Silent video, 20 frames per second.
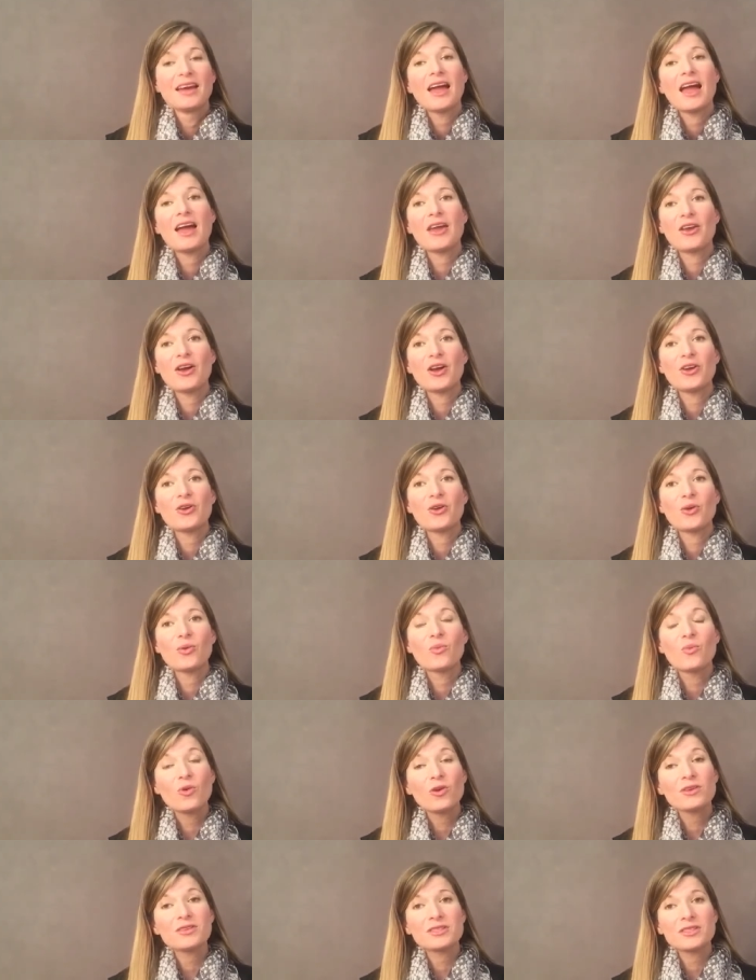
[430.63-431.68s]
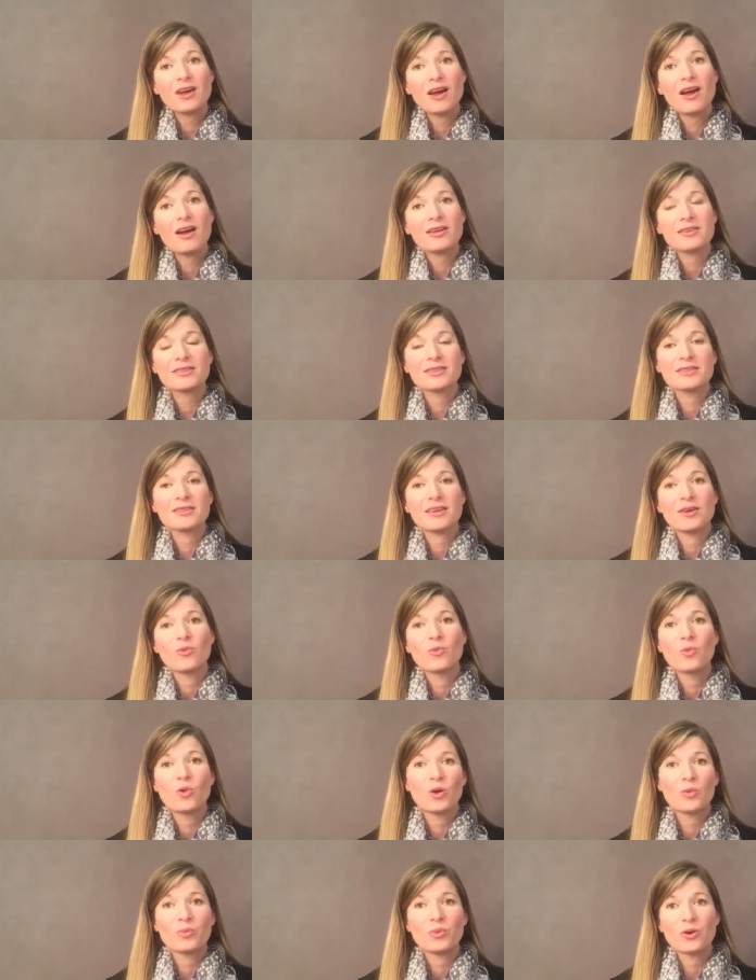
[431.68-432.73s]
And I know what tasks
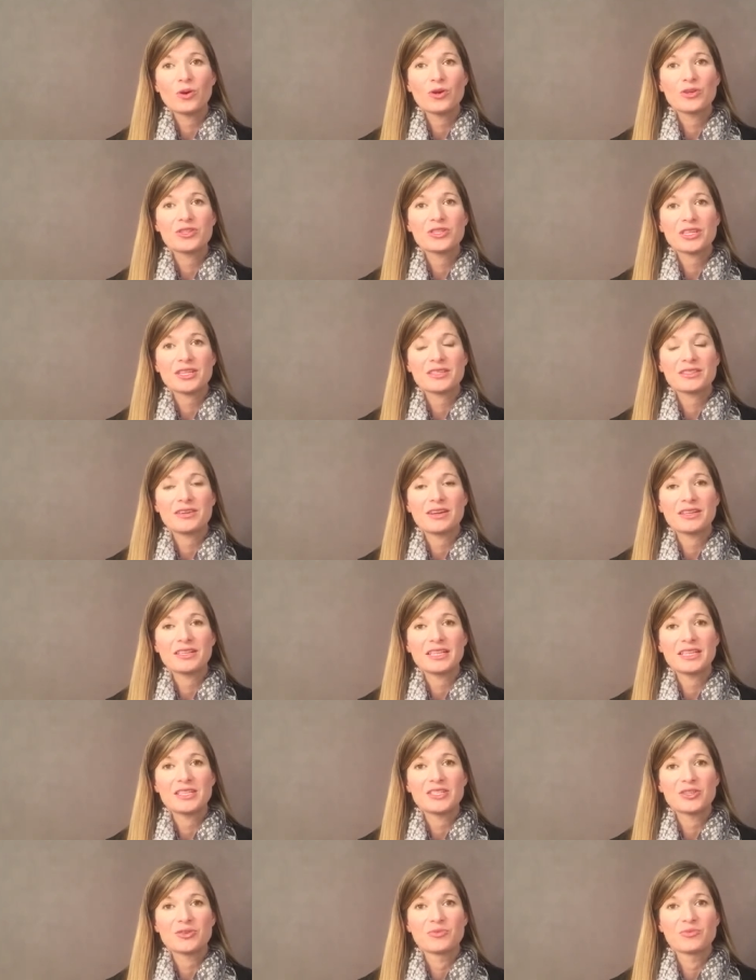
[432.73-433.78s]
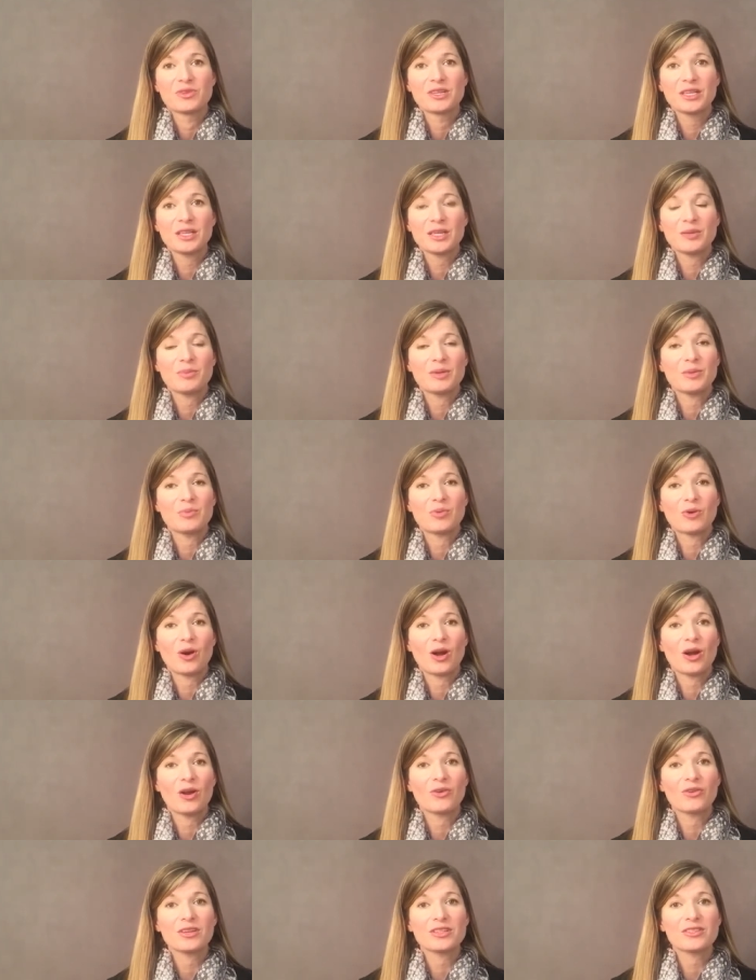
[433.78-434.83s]
and what projects I need to really be
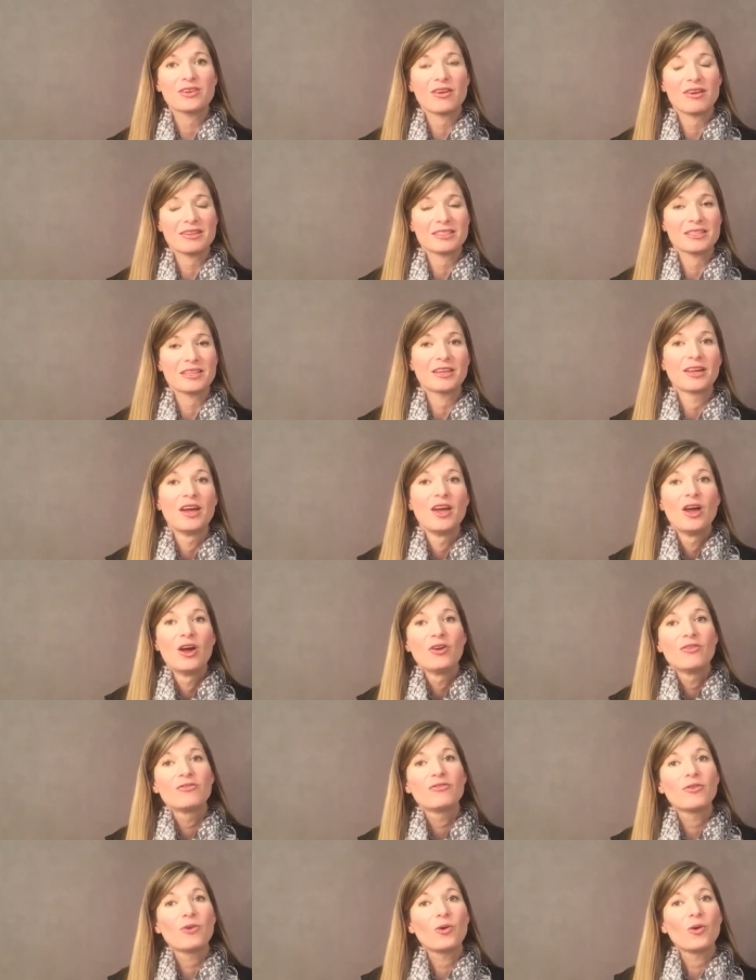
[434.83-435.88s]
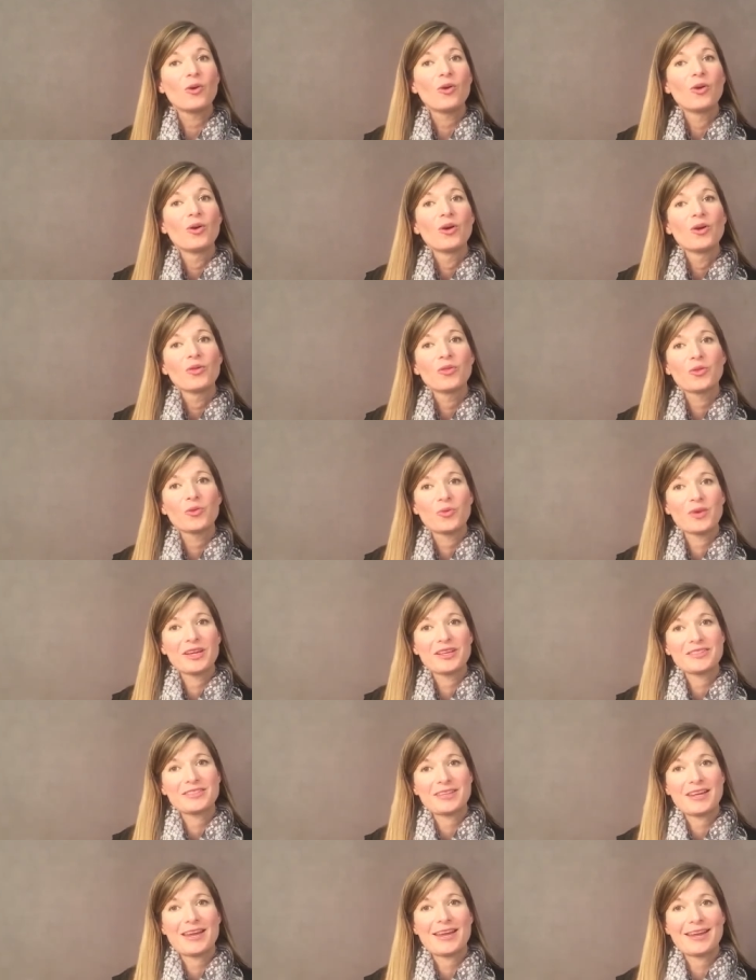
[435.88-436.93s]
prioritizing for the
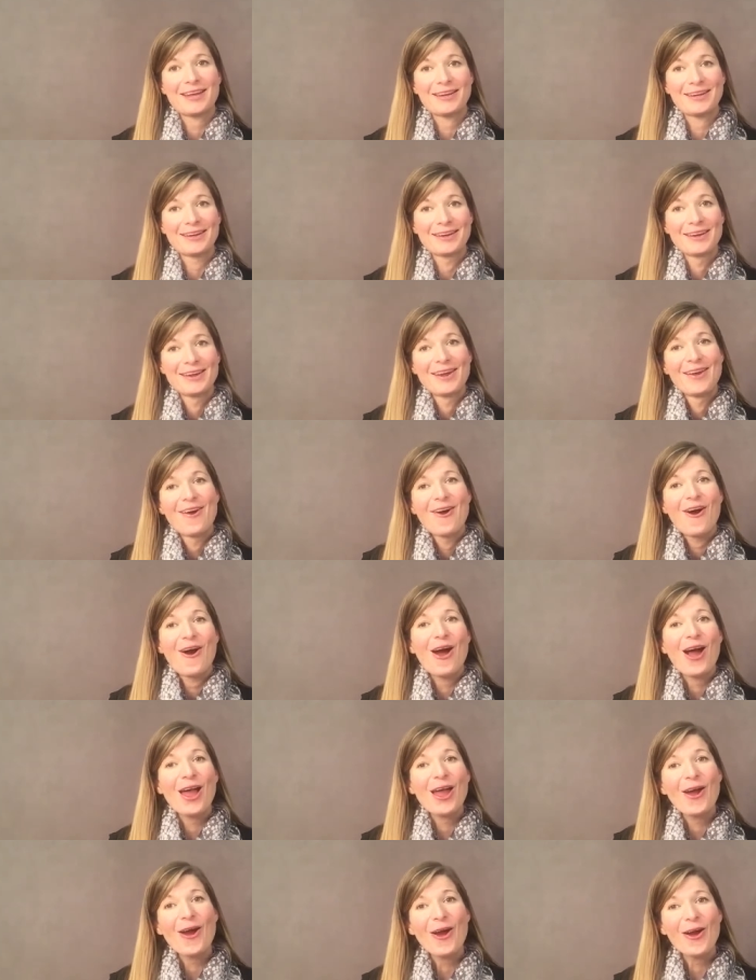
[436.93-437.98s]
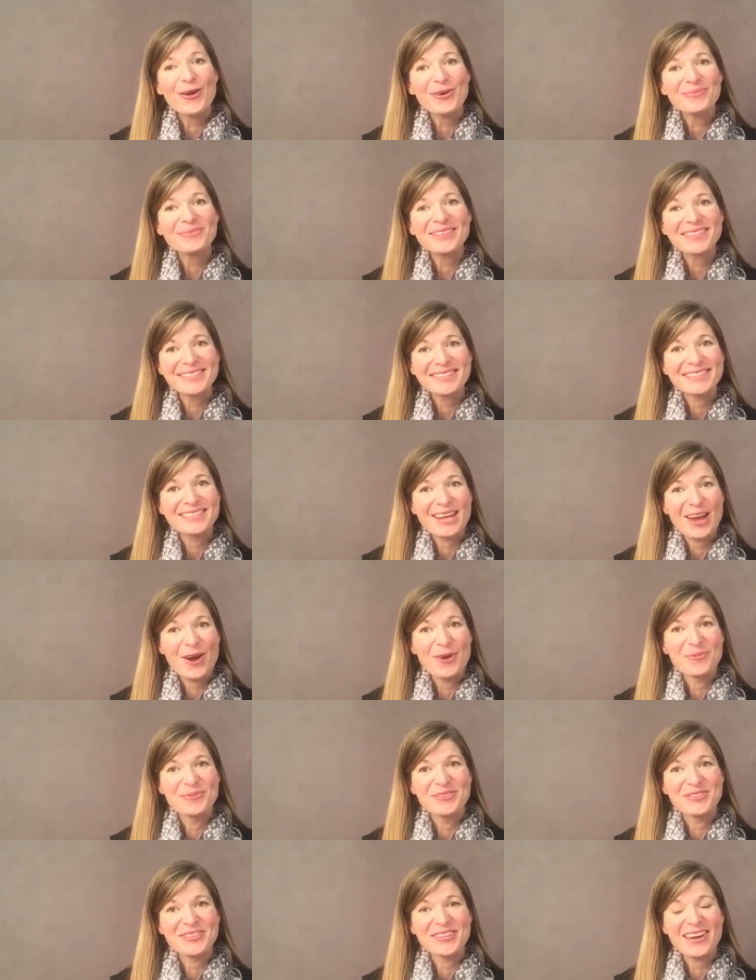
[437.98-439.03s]
weeks ahead. I hope this has
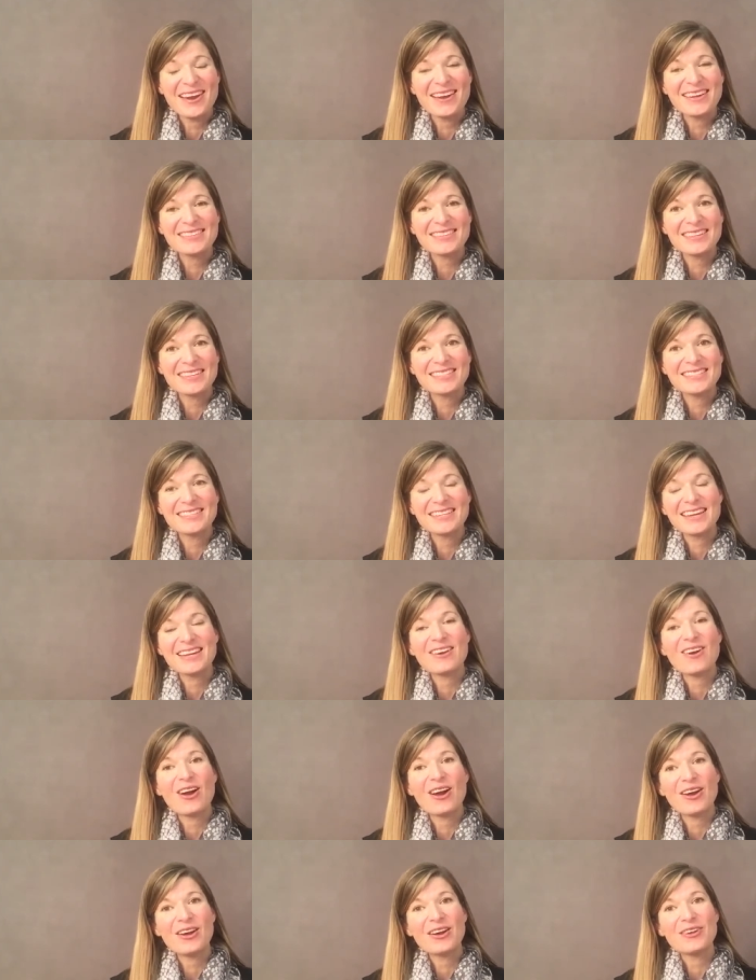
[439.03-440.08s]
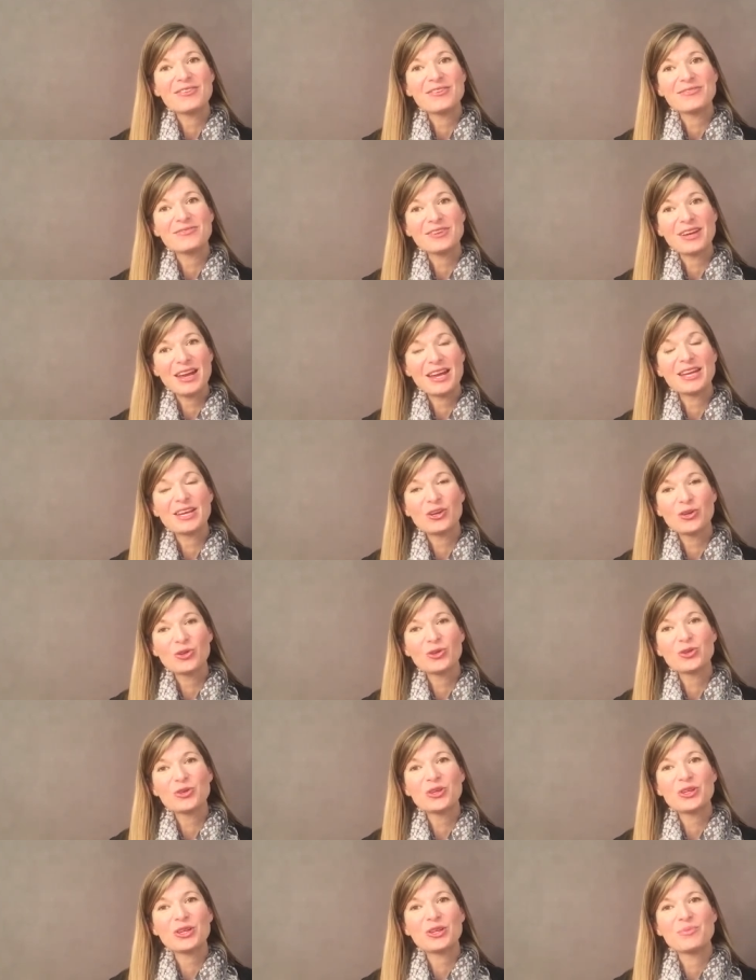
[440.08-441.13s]
helped you. As I said, I've
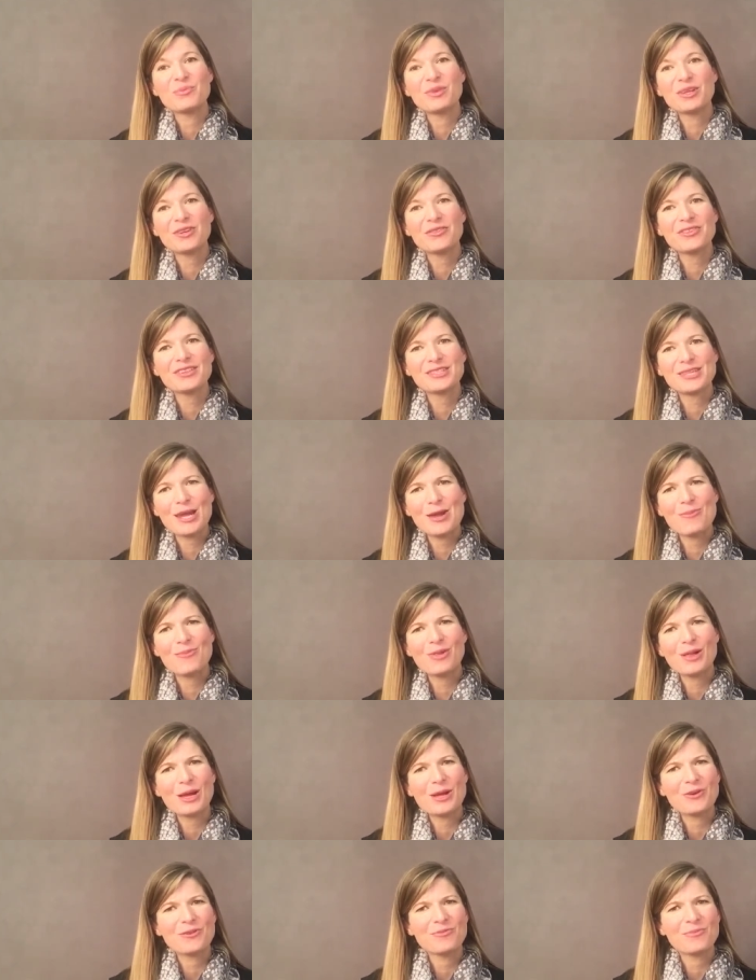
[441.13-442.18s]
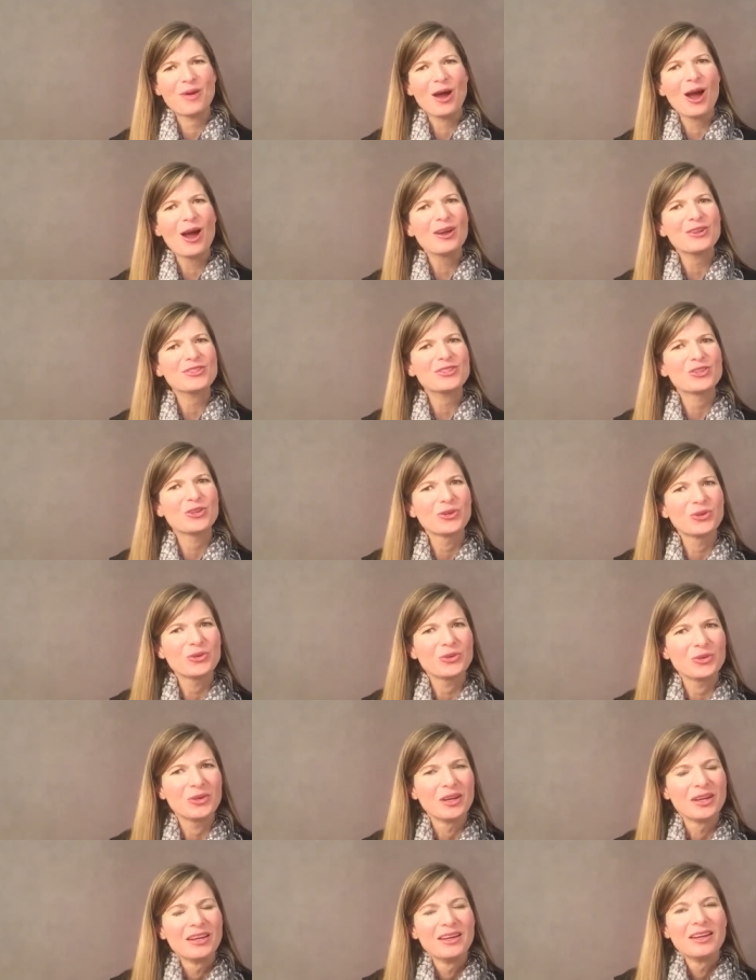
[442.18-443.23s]
included a bit of a template in part
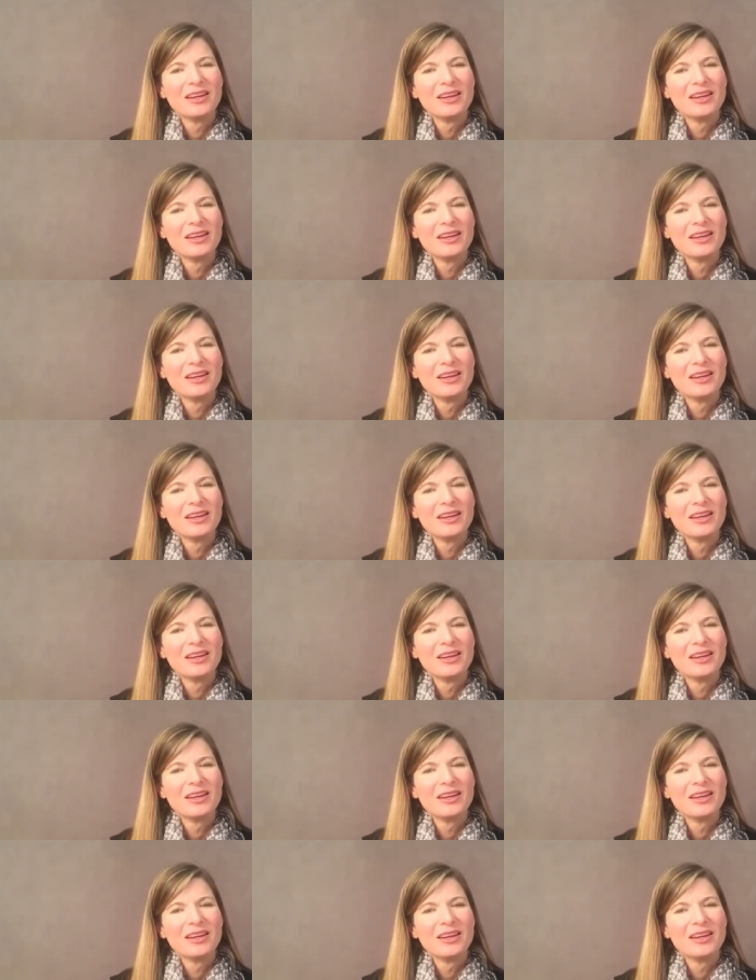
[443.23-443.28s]
2.